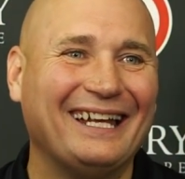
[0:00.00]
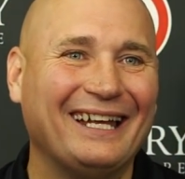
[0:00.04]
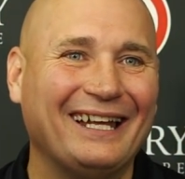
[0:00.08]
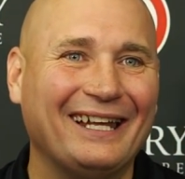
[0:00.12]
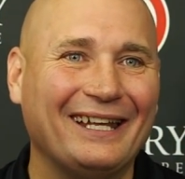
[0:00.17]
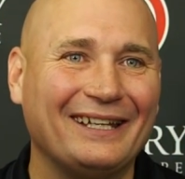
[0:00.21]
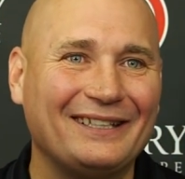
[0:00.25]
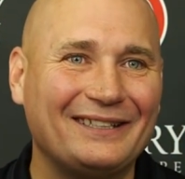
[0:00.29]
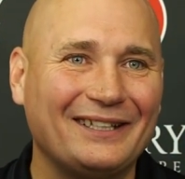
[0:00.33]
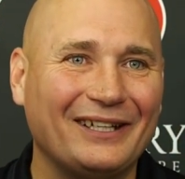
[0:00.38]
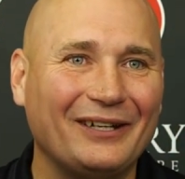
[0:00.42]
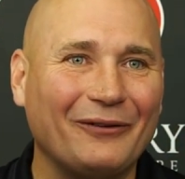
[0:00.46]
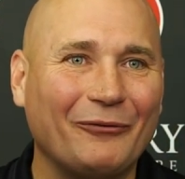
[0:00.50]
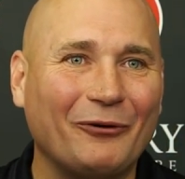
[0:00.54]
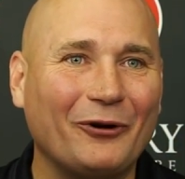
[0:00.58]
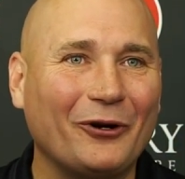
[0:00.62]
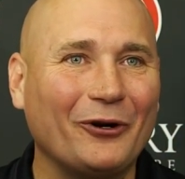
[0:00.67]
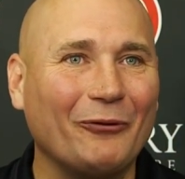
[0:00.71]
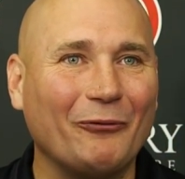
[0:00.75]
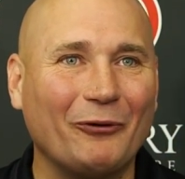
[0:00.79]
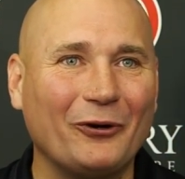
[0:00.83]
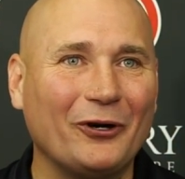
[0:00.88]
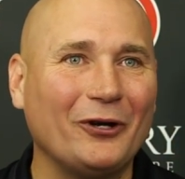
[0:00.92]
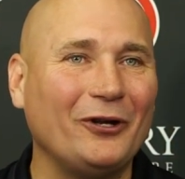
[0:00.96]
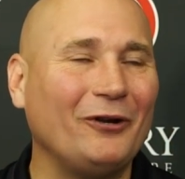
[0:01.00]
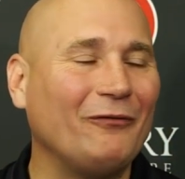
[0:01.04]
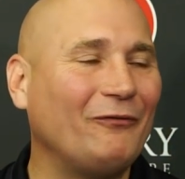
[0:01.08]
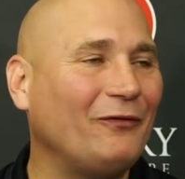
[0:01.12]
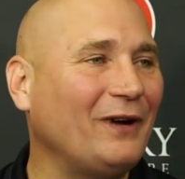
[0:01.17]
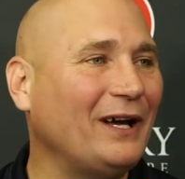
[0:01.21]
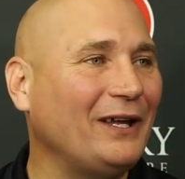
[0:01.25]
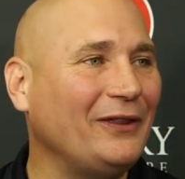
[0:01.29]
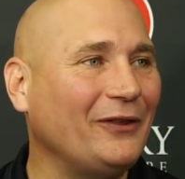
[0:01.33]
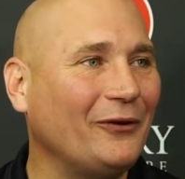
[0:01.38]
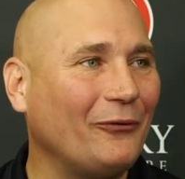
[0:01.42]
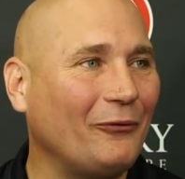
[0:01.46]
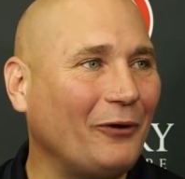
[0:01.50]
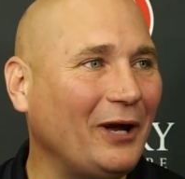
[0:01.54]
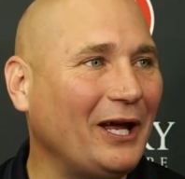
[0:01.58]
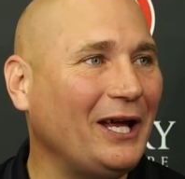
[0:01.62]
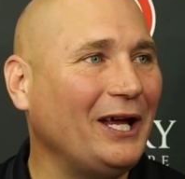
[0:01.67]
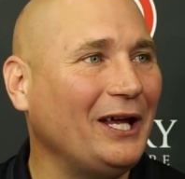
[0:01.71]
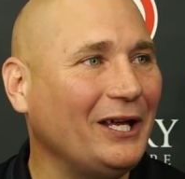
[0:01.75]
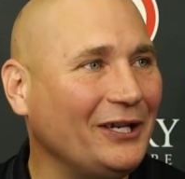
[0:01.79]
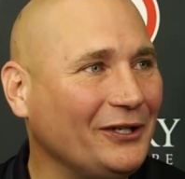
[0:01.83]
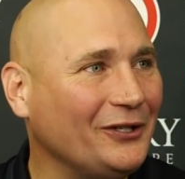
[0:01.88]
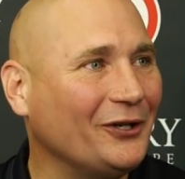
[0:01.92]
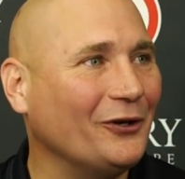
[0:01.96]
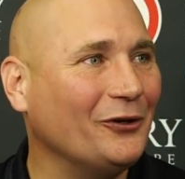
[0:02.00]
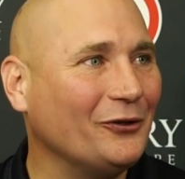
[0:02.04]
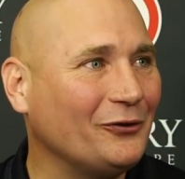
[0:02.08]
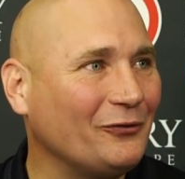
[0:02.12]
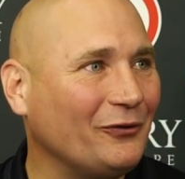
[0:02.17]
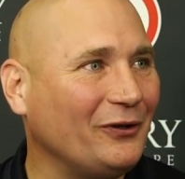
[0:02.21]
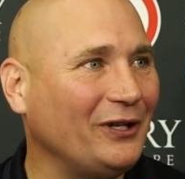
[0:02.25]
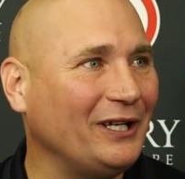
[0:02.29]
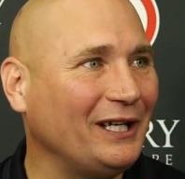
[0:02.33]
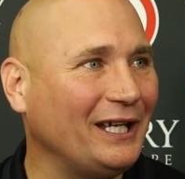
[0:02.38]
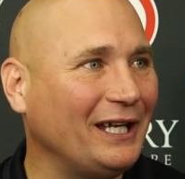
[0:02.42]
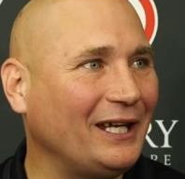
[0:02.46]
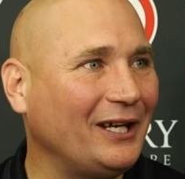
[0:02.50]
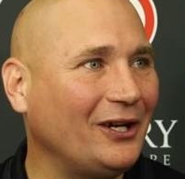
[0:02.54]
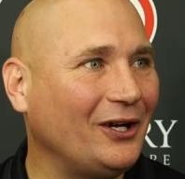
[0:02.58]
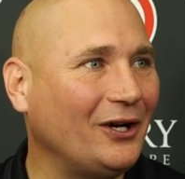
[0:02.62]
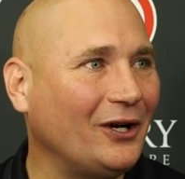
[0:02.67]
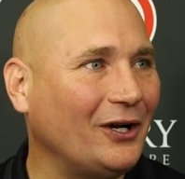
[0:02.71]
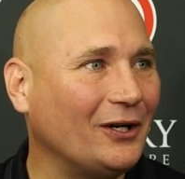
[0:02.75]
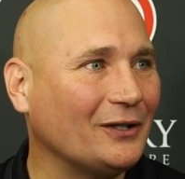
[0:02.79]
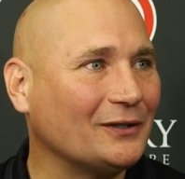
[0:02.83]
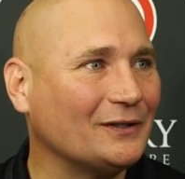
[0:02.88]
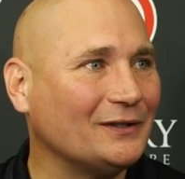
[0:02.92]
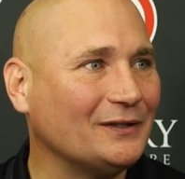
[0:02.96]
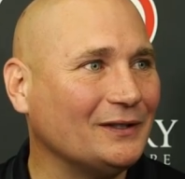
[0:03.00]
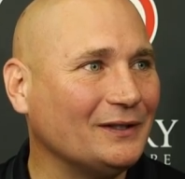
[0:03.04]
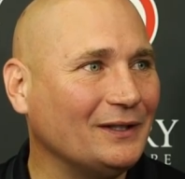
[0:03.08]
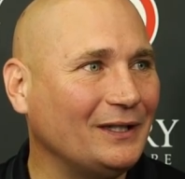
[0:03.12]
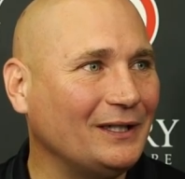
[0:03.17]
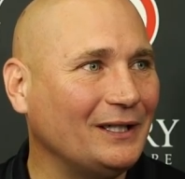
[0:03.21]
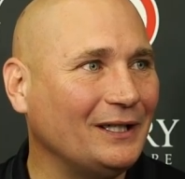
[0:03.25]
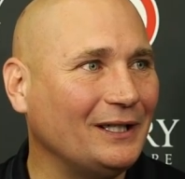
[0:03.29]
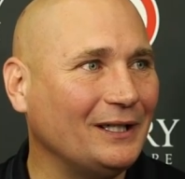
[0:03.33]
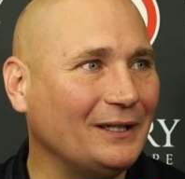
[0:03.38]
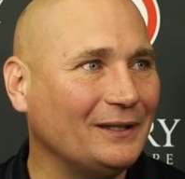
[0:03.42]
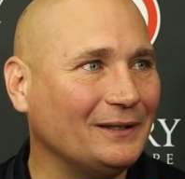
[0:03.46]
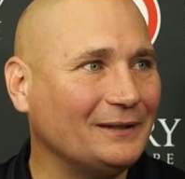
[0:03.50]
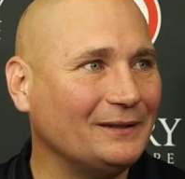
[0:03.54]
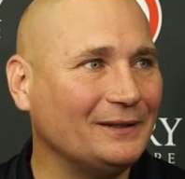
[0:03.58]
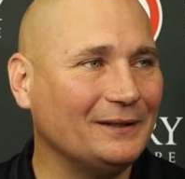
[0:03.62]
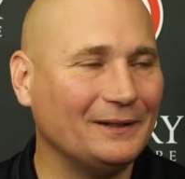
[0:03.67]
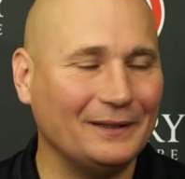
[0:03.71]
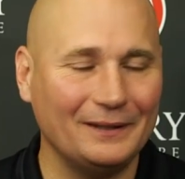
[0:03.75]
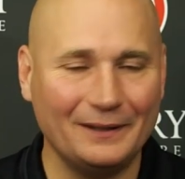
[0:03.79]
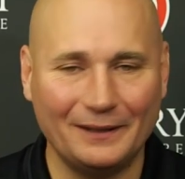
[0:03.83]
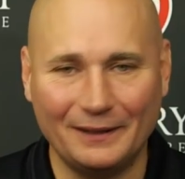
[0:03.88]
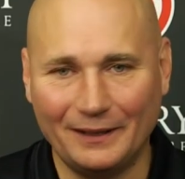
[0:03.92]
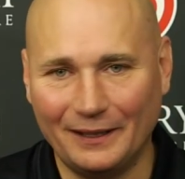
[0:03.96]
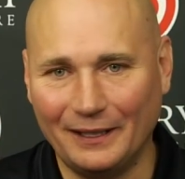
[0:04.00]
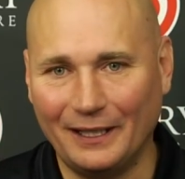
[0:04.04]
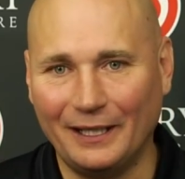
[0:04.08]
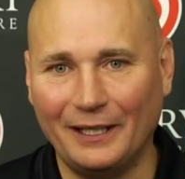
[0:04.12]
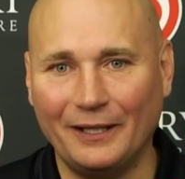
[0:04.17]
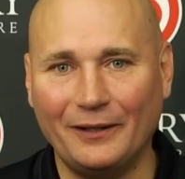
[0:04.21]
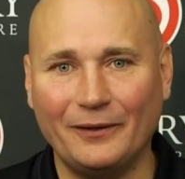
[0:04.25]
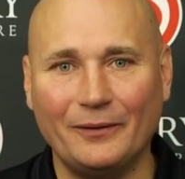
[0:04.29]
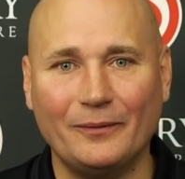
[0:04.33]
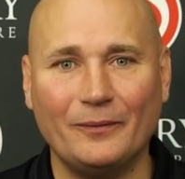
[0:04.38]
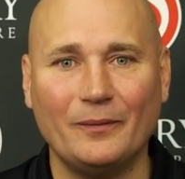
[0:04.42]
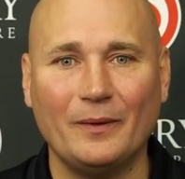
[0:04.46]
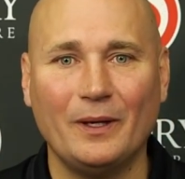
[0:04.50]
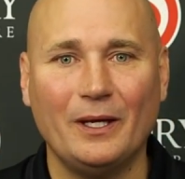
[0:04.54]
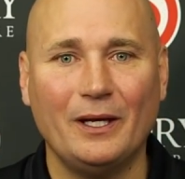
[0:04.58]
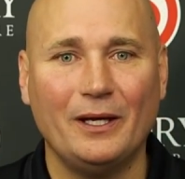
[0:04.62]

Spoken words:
Listen, we're going to find the right head coach for the Atlanta Hawks, and